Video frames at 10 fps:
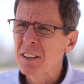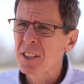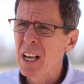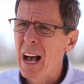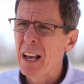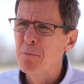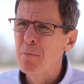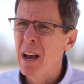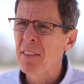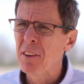aside
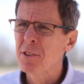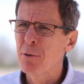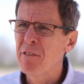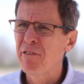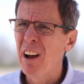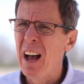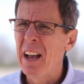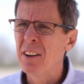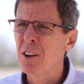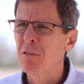methods
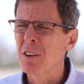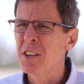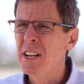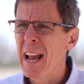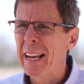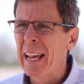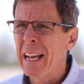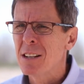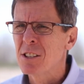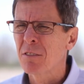refined over
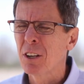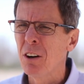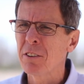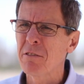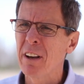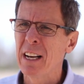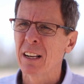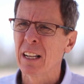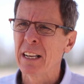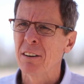decades of
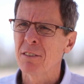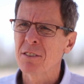cultivating leaders.